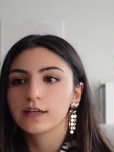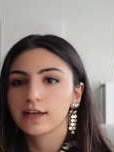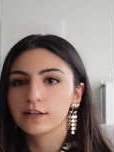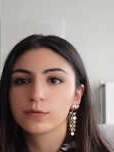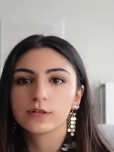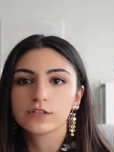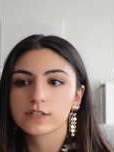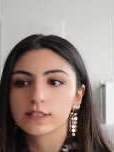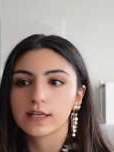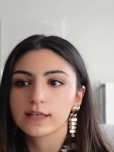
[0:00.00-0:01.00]
and you were
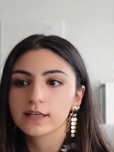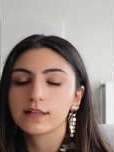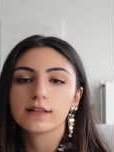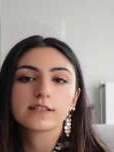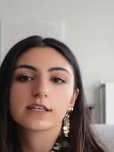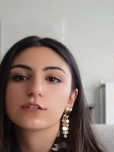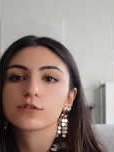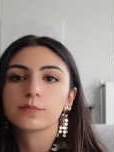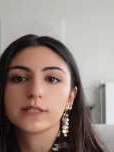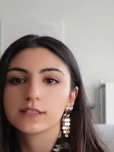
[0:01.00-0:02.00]
just like, let's get
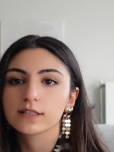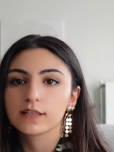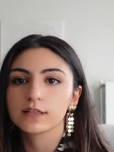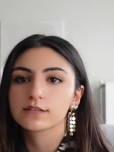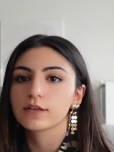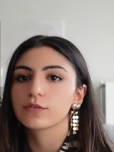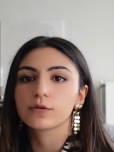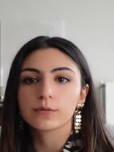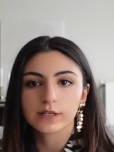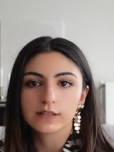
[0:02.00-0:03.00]
some basic things and
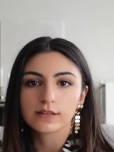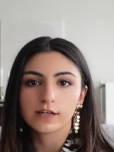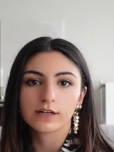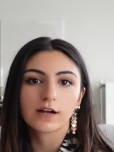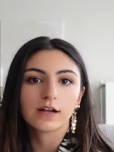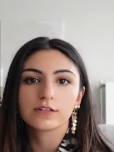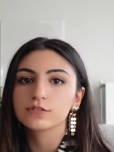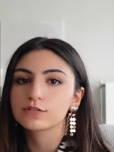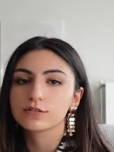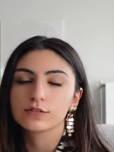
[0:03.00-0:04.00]
throw it in there.
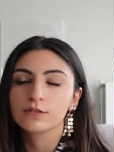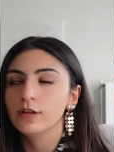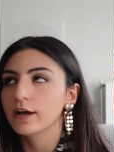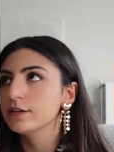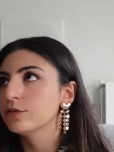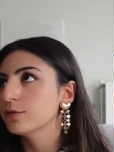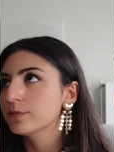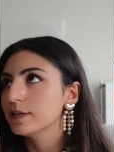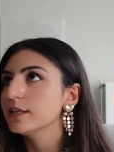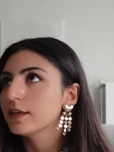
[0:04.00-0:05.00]
I don't
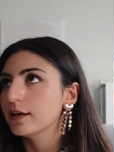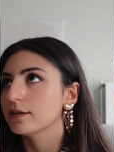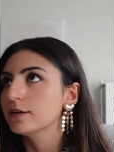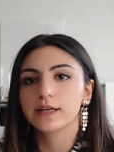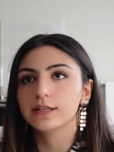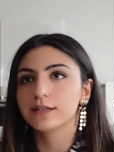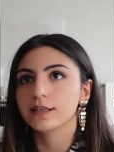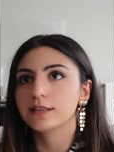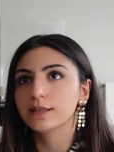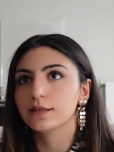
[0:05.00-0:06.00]
really care. And I
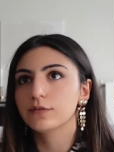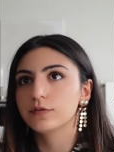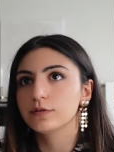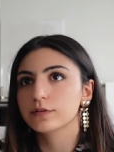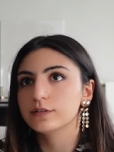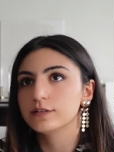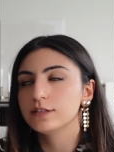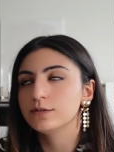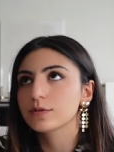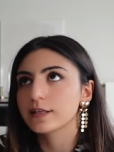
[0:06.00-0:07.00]
think if you
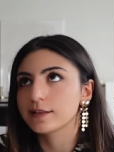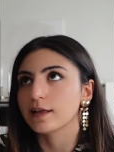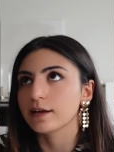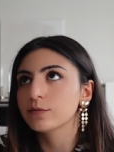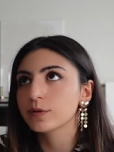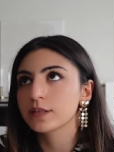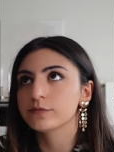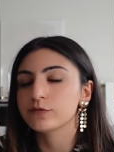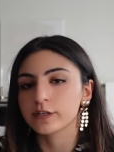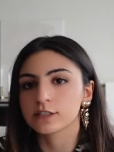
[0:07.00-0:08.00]
continue that line within
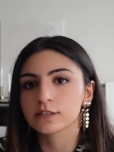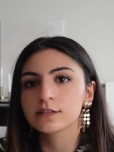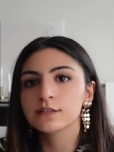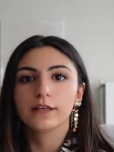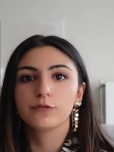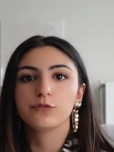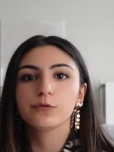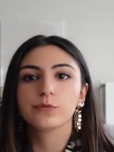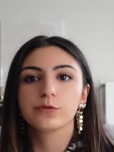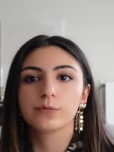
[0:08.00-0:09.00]
fashion, if you
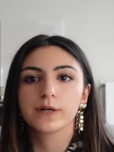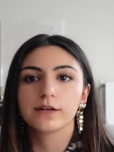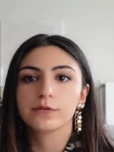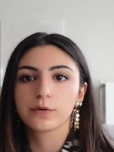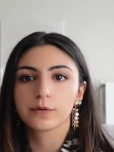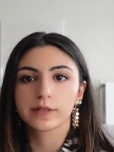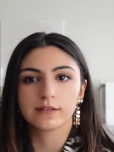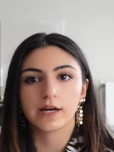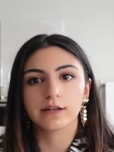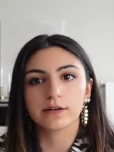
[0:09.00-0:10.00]
would wear the whole
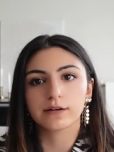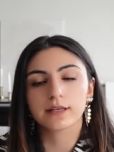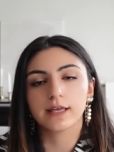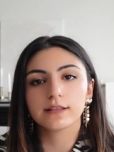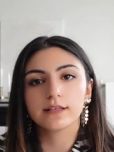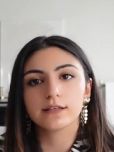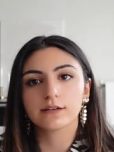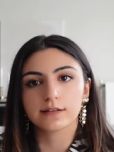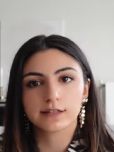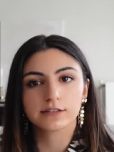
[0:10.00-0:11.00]
entire Kelly
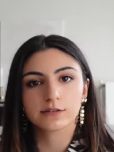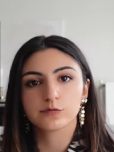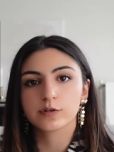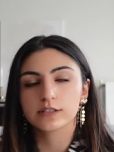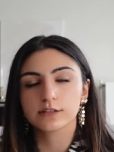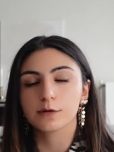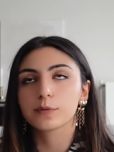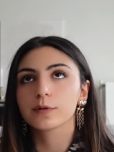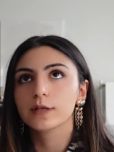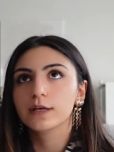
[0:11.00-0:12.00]
collection, for example,